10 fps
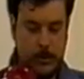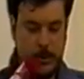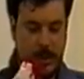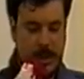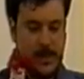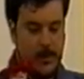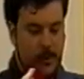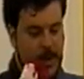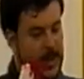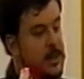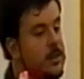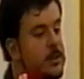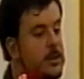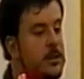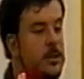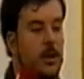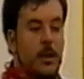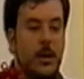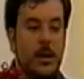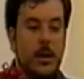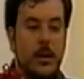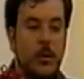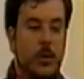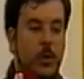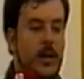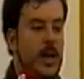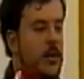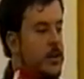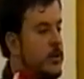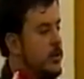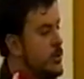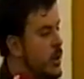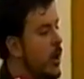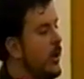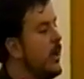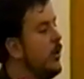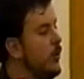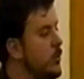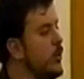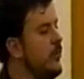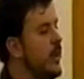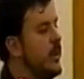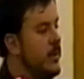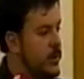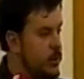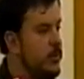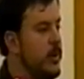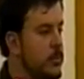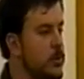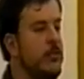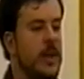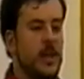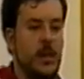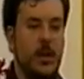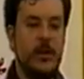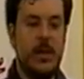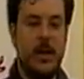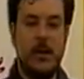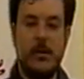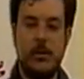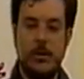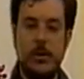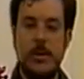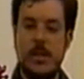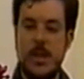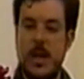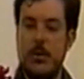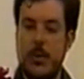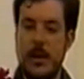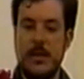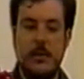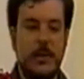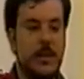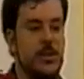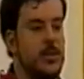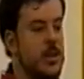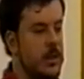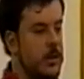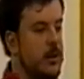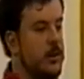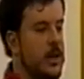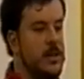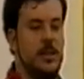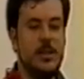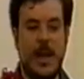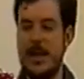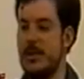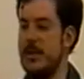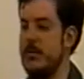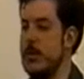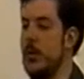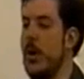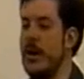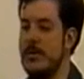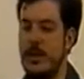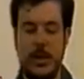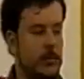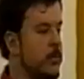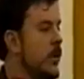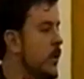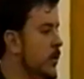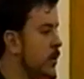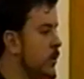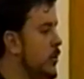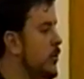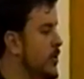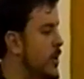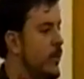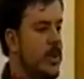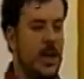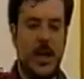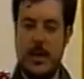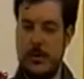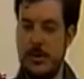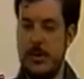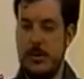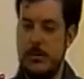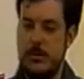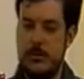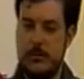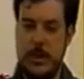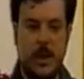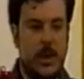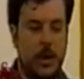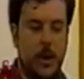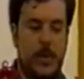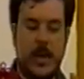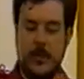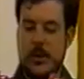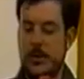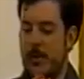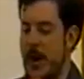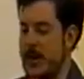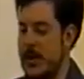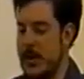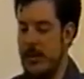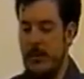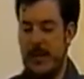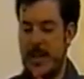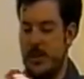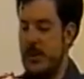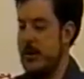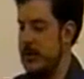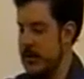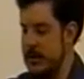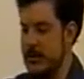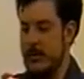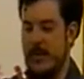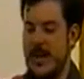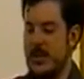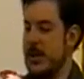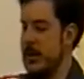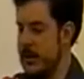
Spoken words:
I guess I'm okay. When one character is talking or moving, they should be moving, and the other character should be staying relatively still, unless his action requires him to do something else. Okay? Go pick up those rocks. Faster. Faster.